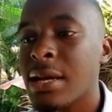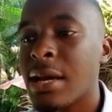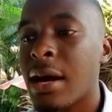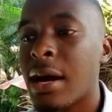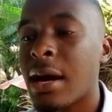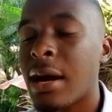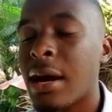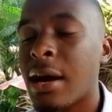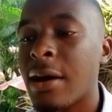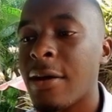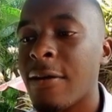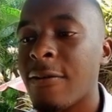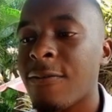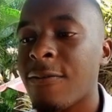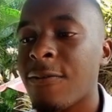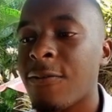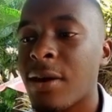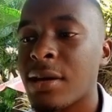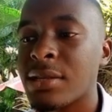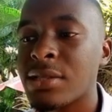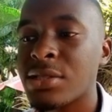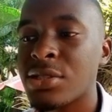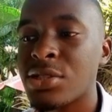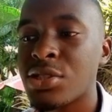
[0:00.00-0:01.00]

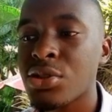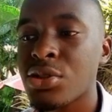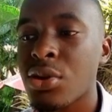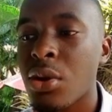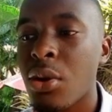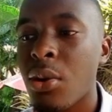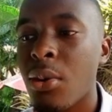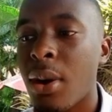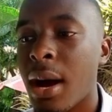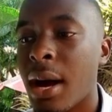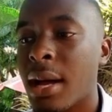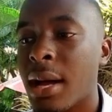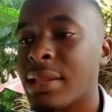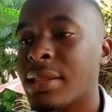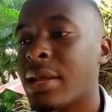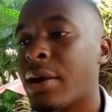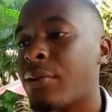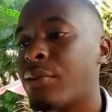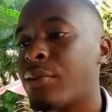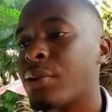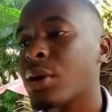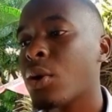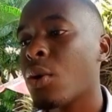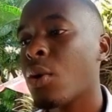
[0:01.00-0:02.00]
F1 score and the
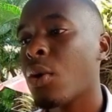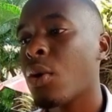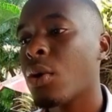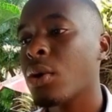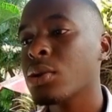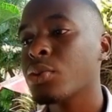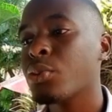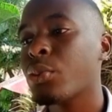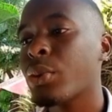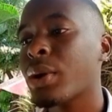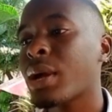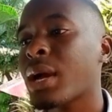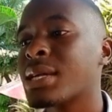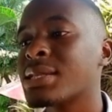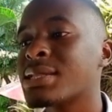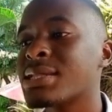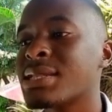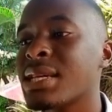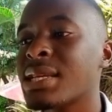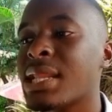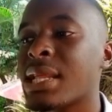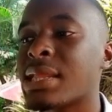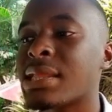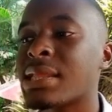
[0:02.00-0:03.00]
recall, we can
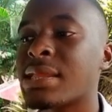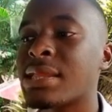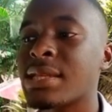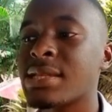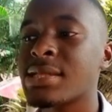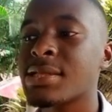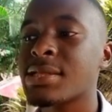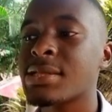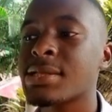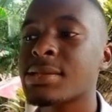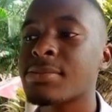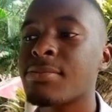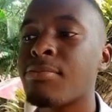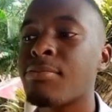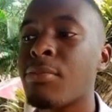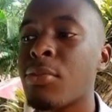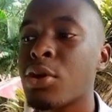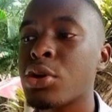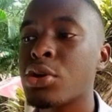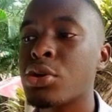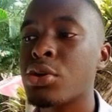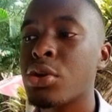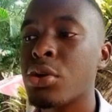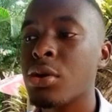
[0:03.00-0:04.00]
say that this
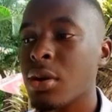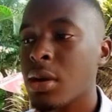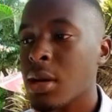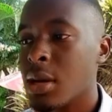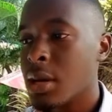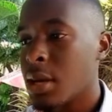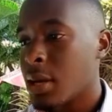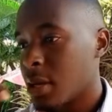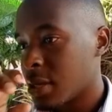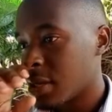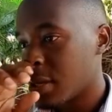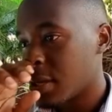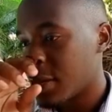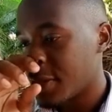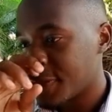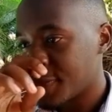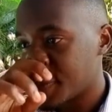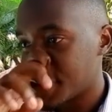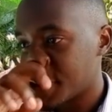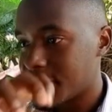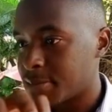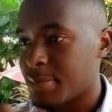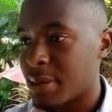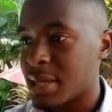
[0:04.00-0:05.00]
model
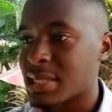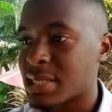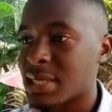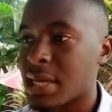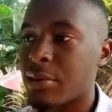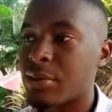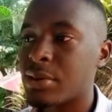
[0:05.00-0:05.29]
gives better